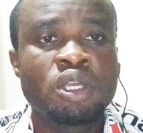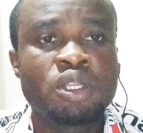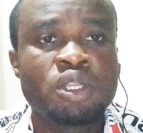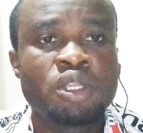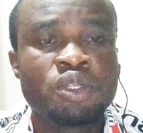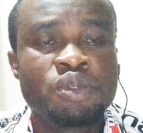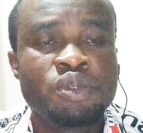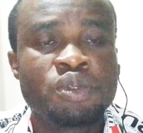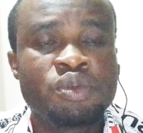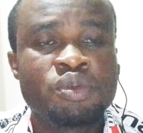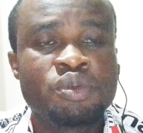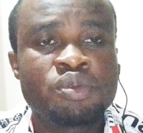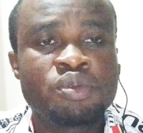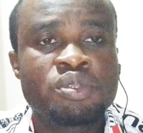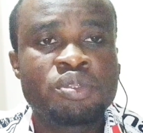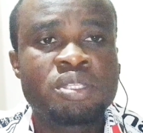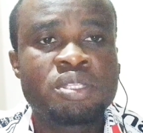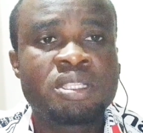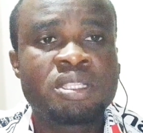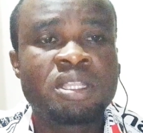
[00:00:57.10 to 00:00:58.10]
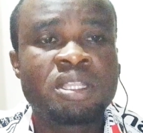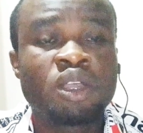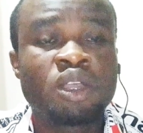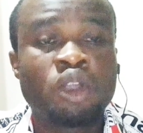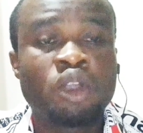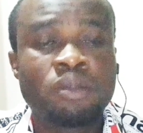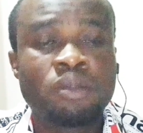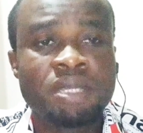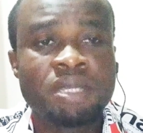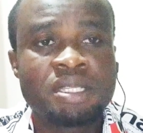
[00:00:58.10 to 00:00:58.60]
Then the
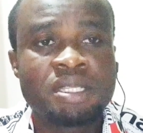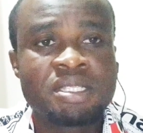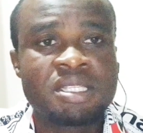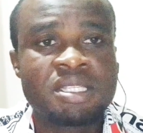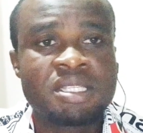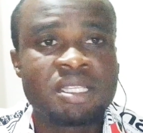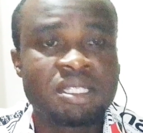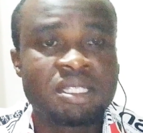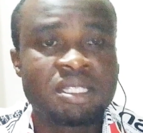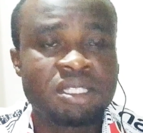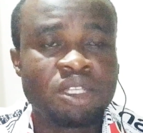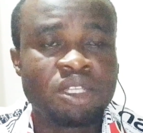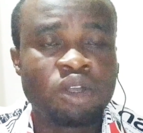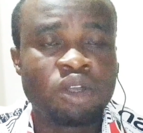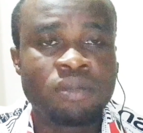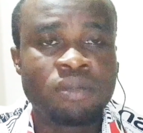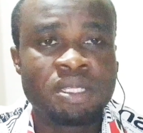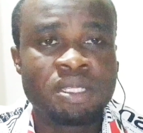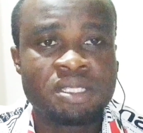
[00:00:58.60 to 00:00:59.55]
second way is to